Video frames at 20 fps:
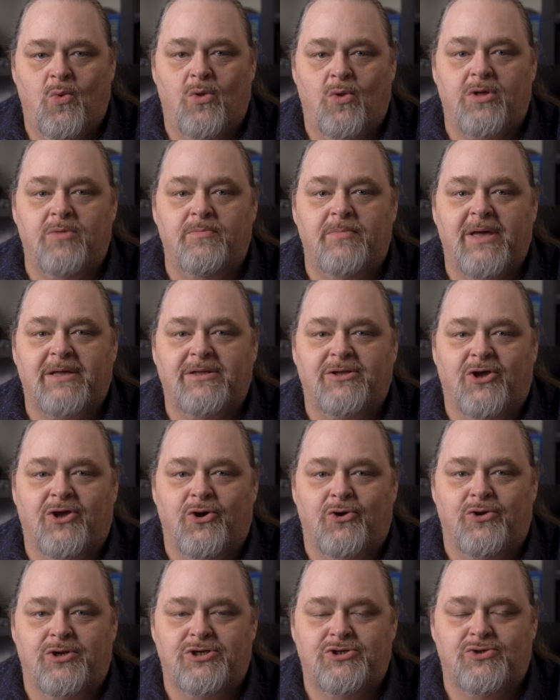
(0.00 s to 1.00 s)
Welcome back to
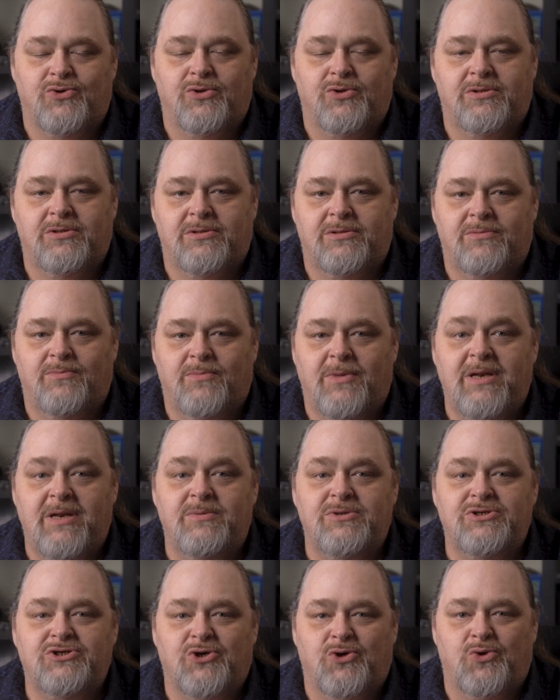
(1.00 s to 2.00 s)
Coding Shorts. My
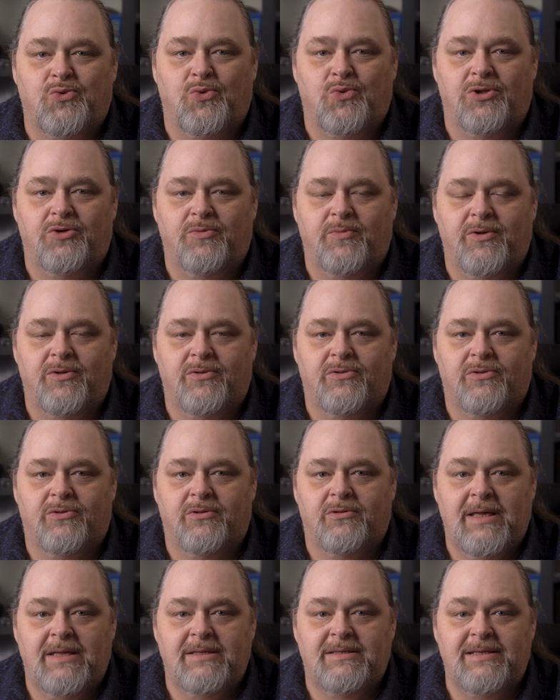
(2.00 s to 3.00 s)
name is Shawn Wildermuth.
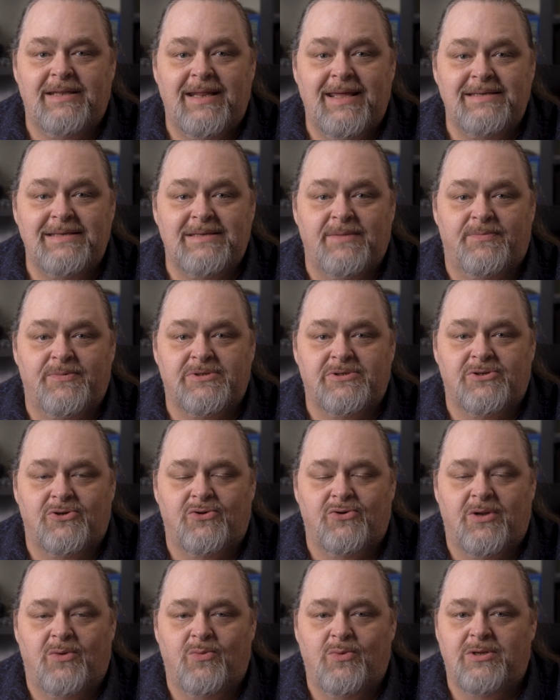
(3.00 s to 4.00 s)
In today's
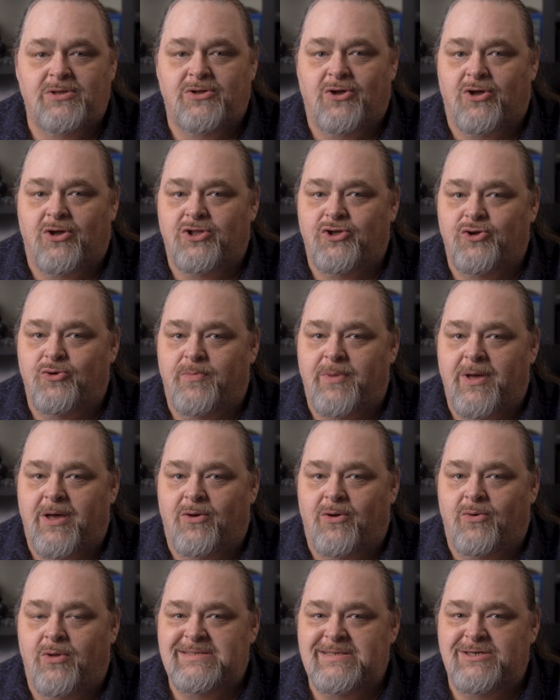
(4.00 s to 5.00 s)
episode, I want to talk to you
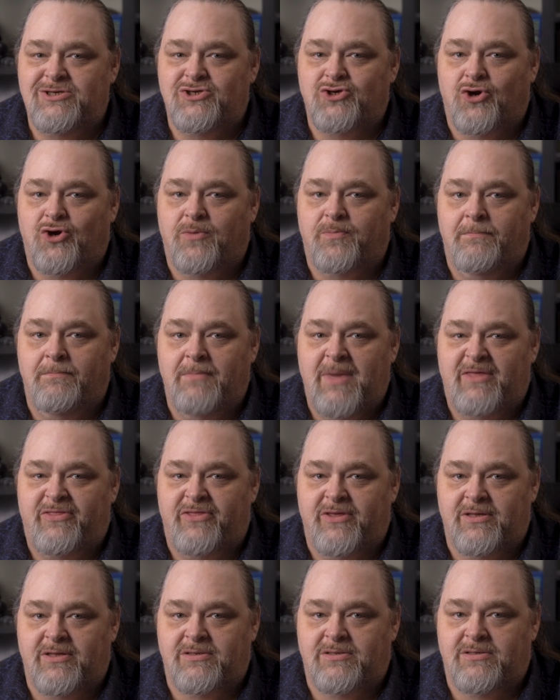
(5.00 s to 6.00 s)
about C sharp
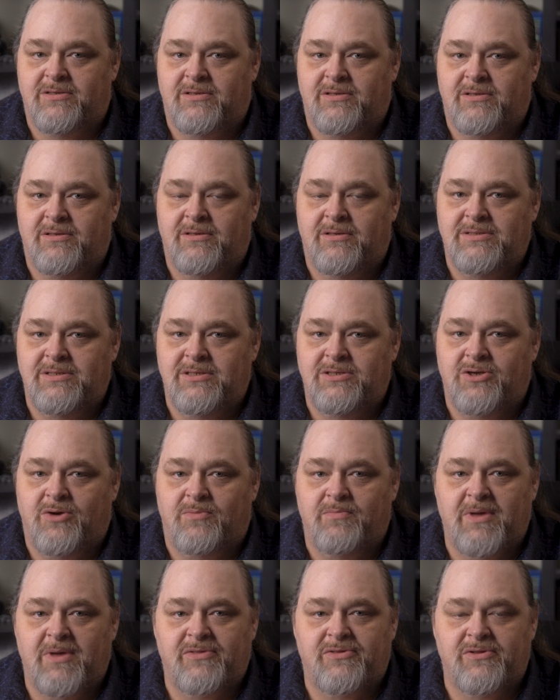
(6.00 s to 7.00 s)
methods. C
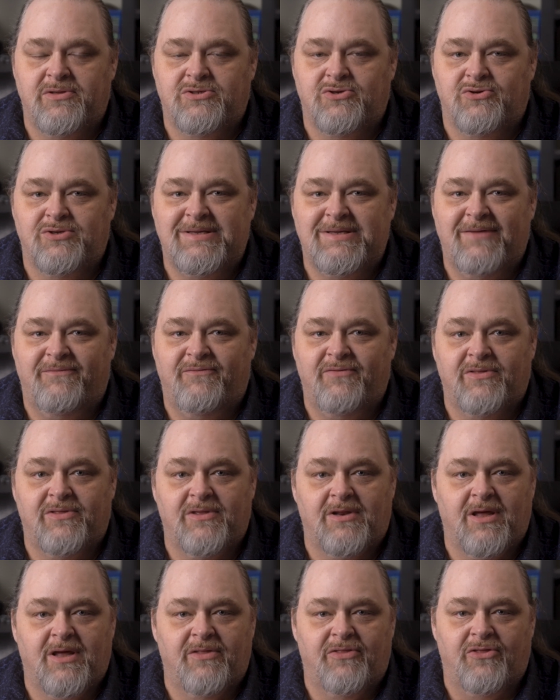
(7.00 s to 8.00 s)
sharp methods are different
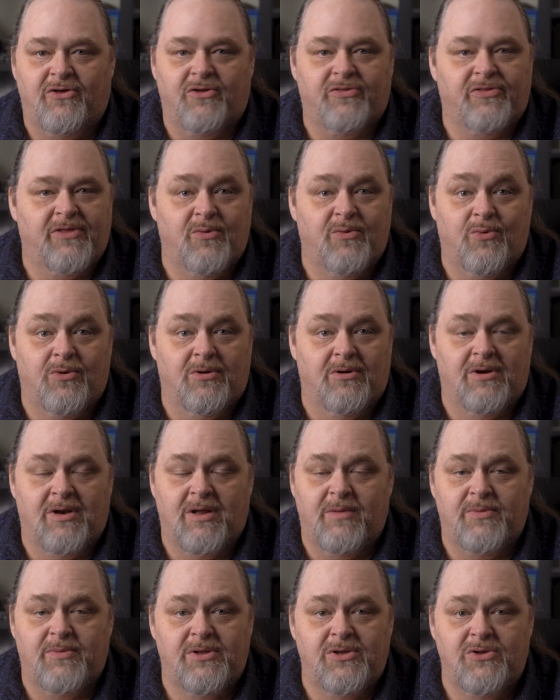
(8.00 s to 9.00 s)
than I thought they were, and
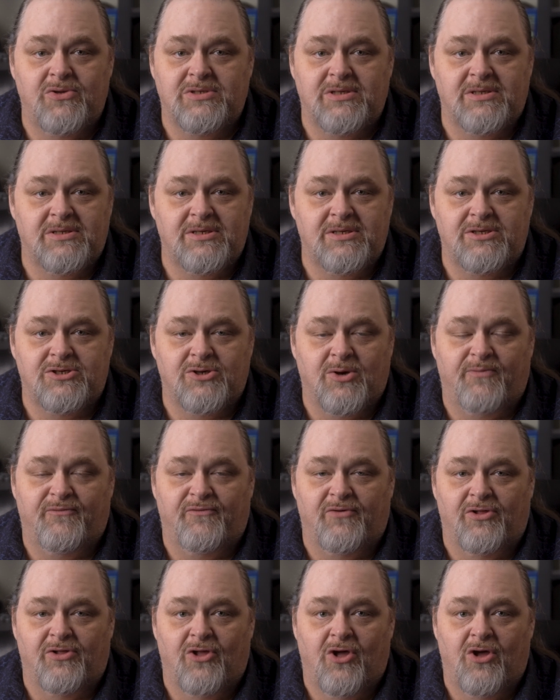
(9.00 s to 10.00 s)
I've been using C sharp
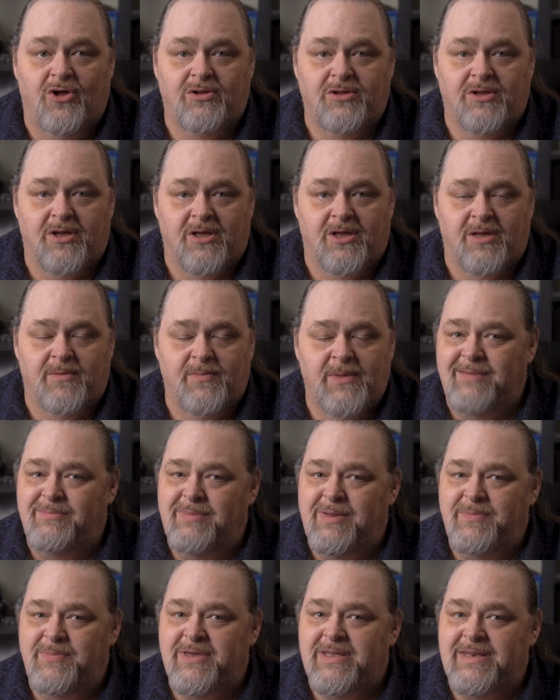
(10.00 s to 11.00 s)
for a long time, and
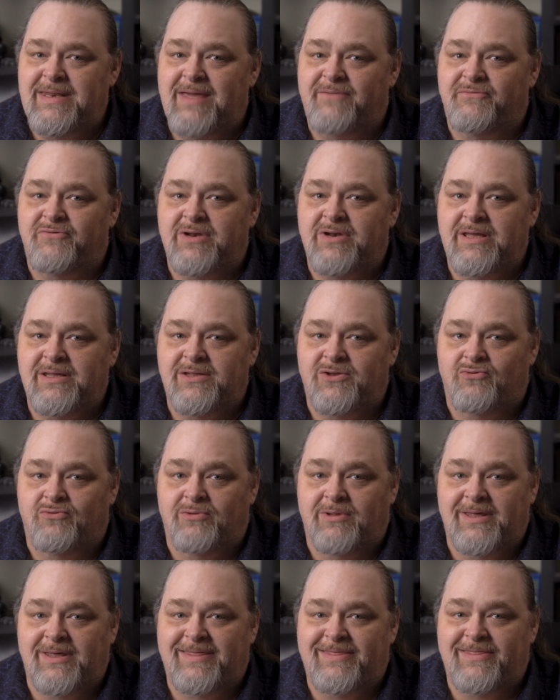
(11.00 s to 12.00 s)
maybe you never need to
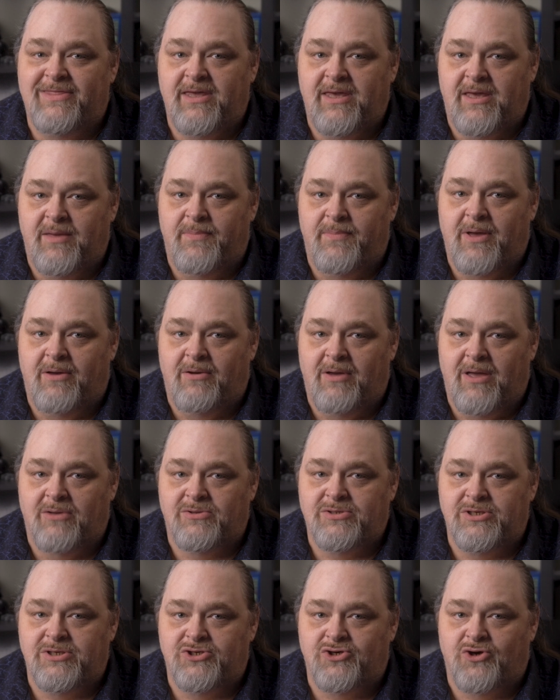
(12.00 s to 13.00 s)
really think about how
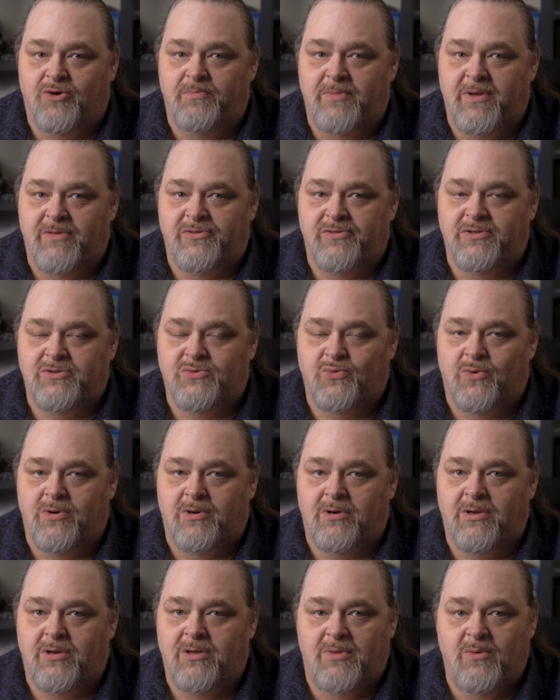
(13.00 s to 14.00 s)
C sharp methods
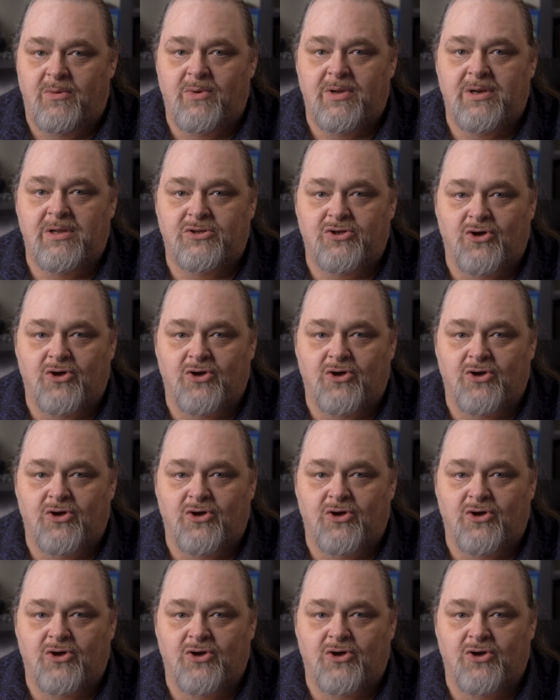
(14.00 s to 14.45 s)
work, but I want to